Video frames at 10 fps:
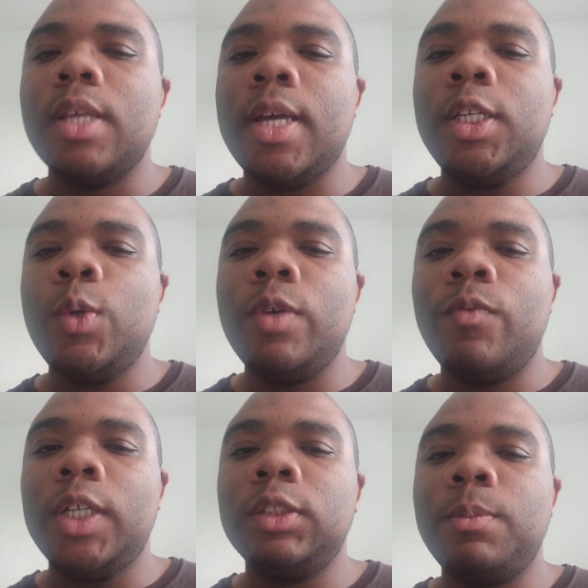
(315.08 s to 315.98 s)
The ideal
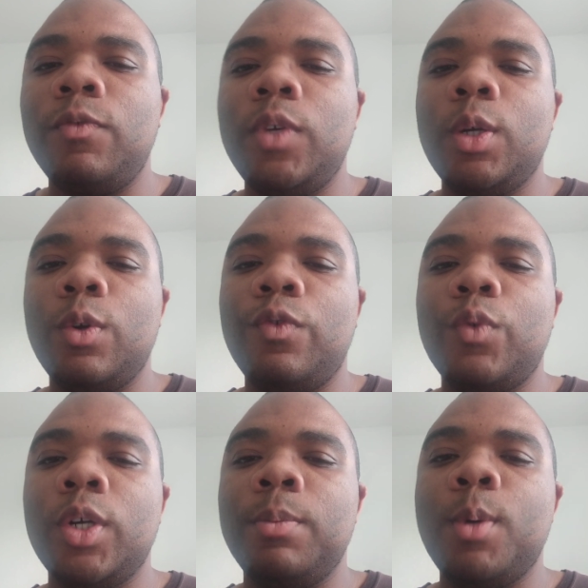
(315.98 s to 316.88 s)
investment vehicle
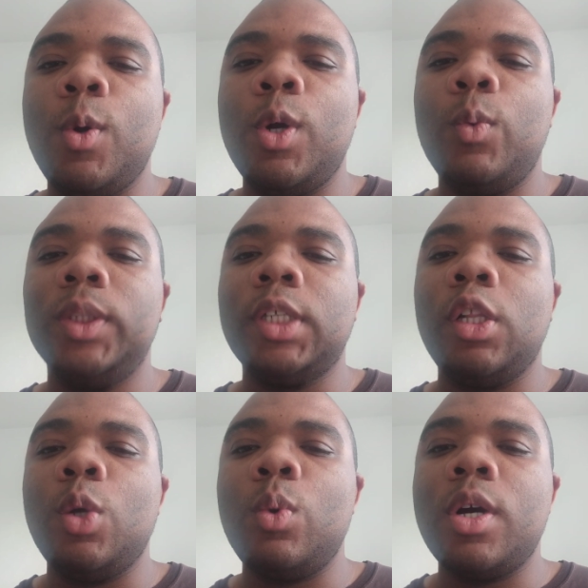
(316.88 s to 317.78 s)
for Bogle was a
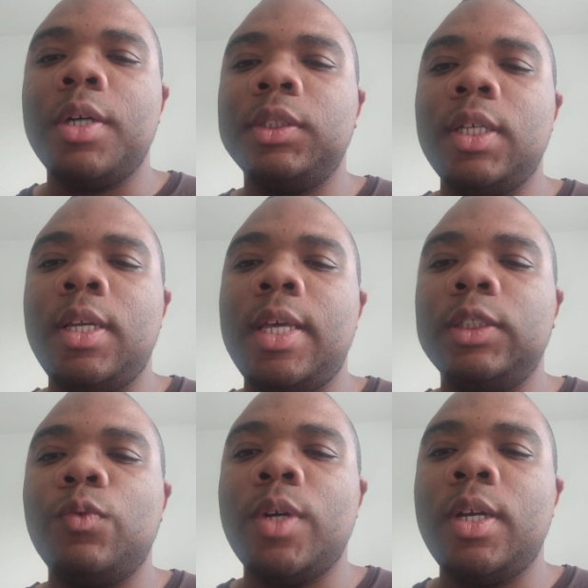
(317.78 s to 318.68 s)
low cost
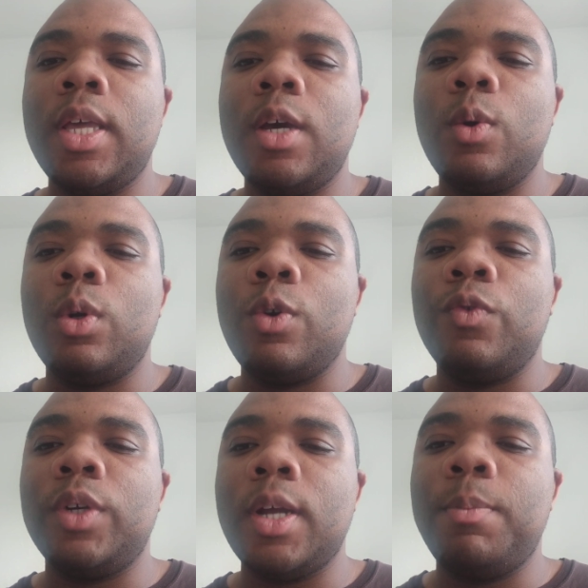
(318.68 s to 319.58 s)
index fund held
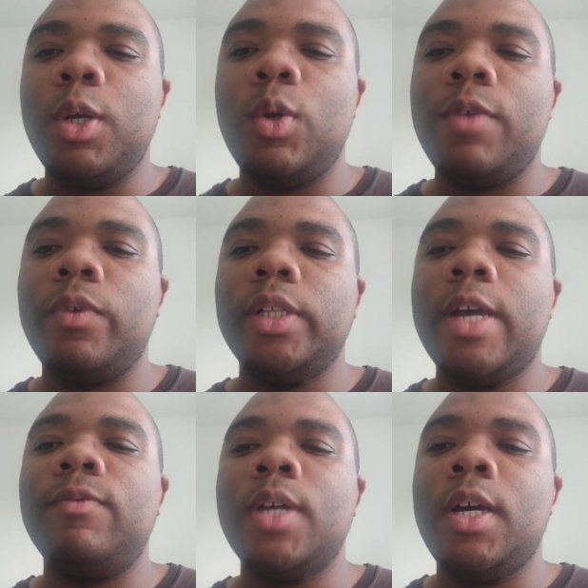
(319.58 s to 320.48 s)
over a period of a
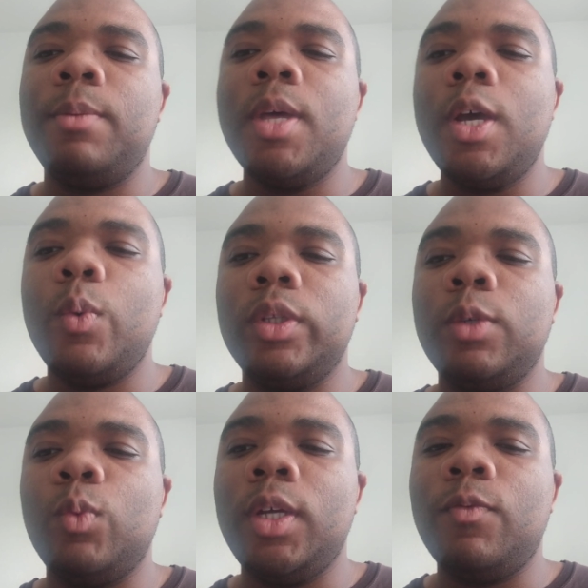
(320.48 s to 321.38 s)
lifetime with
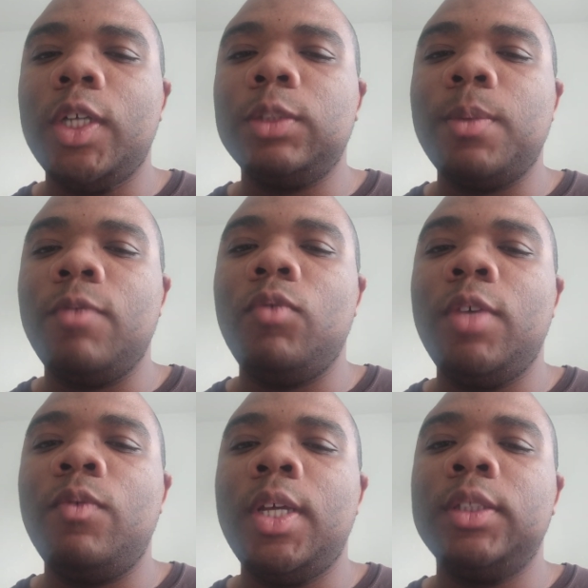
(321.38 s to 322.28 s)
a reinvestment of
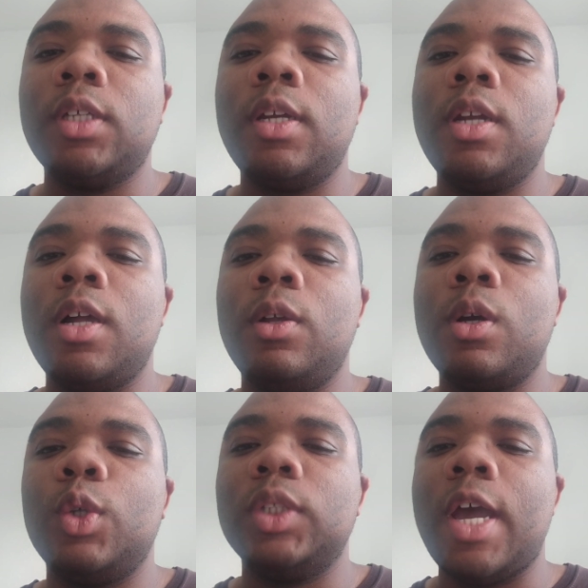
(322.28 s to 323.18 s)
dividends and dollar
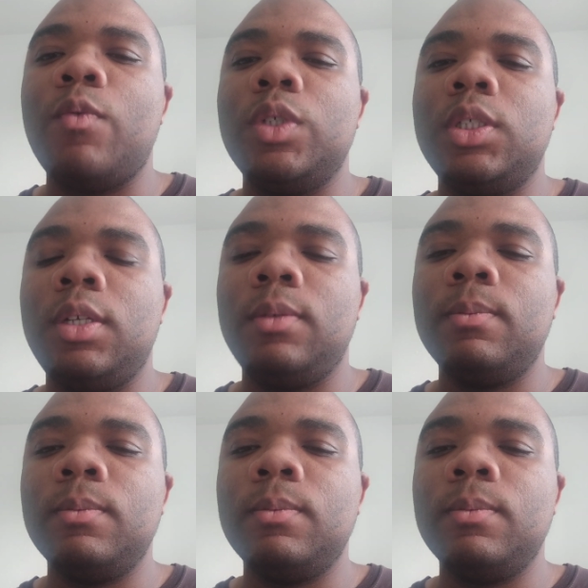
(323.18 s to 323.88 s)
cost averaging.